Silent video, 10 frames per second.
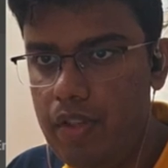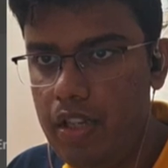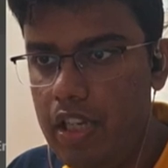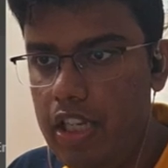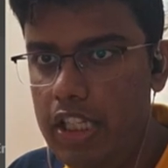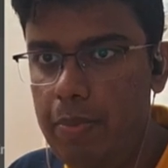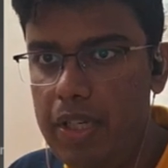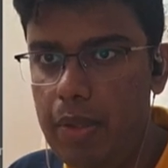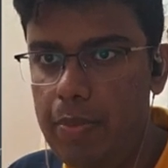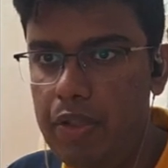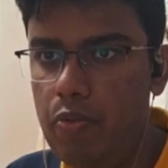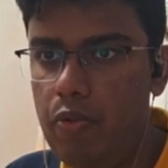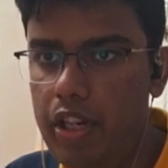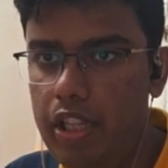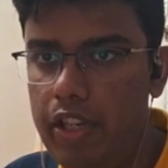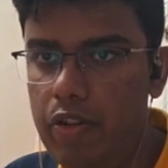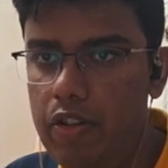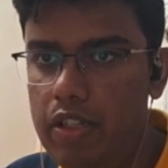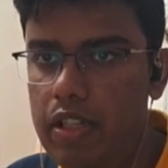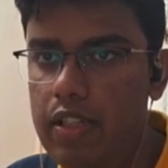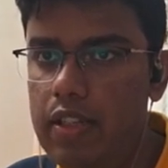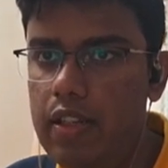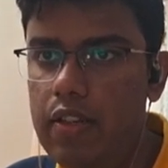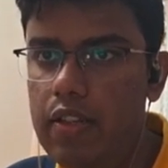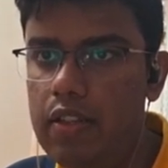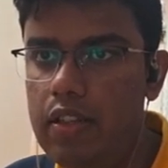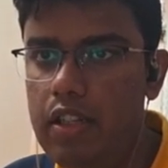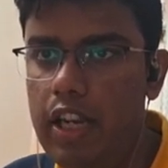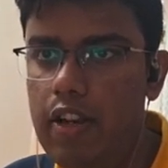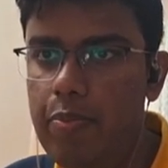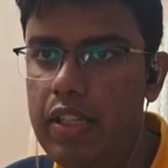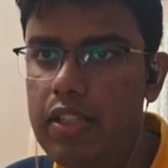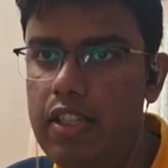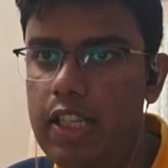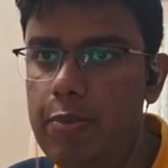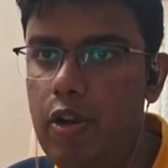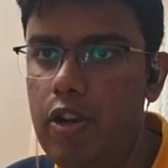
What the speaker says: This bishop is really good since it kind of pins this pawn.